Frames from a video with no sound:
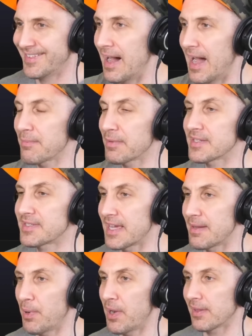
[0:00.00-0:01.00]
I'm going to
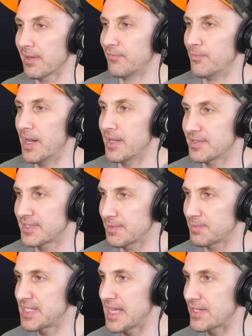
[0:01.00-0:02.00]
say Puddle of Mudd is
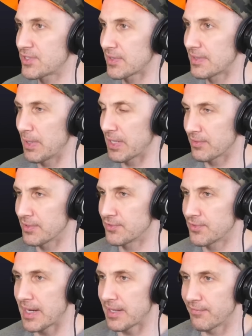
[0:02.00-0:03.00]
substantially bigger than
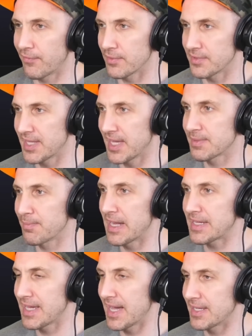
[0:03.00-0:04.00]
Dragon Force. That's
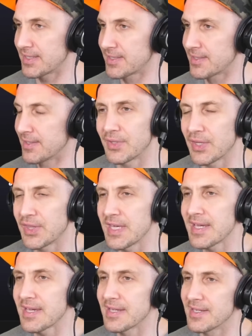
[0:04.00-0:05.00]
my guess. The
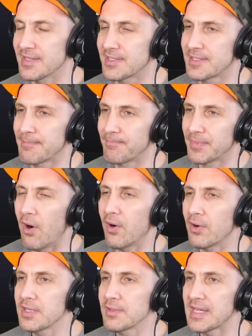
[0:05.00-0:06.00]
thing is,
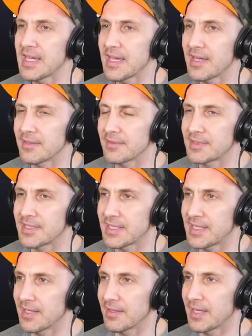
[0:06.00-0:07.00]
all you need to
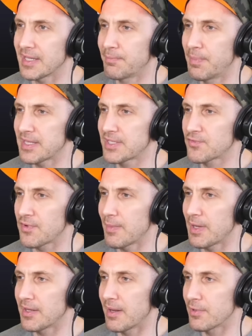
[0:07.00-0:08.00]
get like big
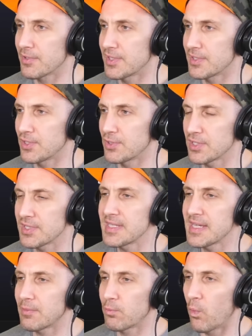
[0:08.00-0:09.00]
streaming numbers is you just
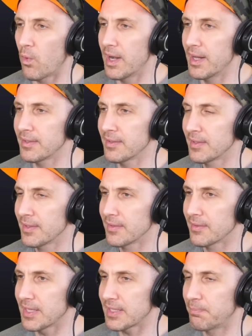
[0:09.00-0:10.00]
need one
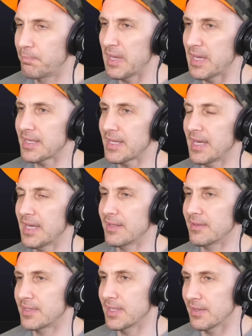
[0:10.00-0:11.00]
like big hit
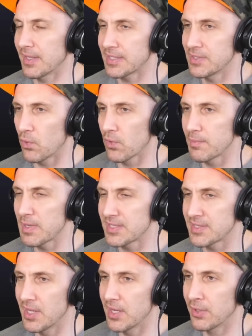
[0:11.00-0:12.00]
that like
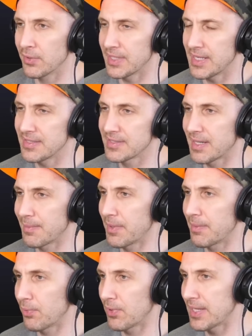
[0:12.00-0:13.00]
normies know that ends up
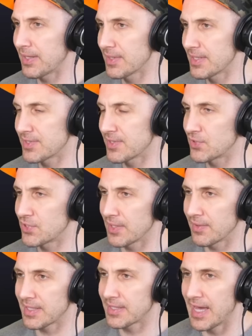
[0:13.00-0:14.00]
on playlists and
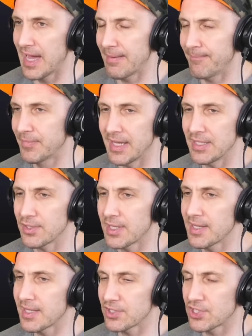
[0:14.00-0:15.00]
shit like that and you
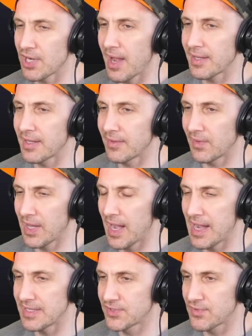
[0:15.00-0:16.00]
can get shockingly
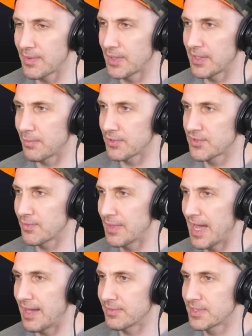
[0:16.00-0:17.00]
high streaming numbers from
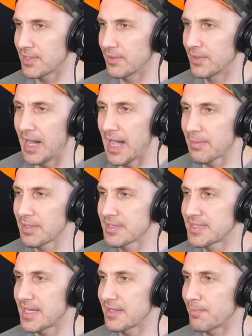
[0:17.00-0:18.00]
that so i'm going to
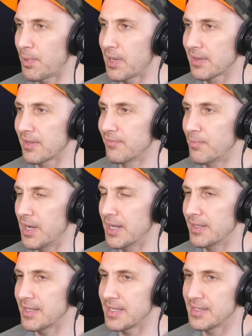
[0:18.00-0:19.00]
say that puddle of
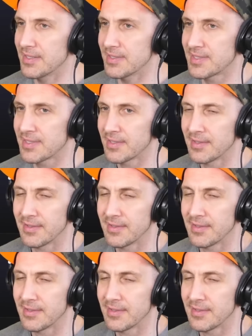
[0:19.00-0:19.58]
mudd is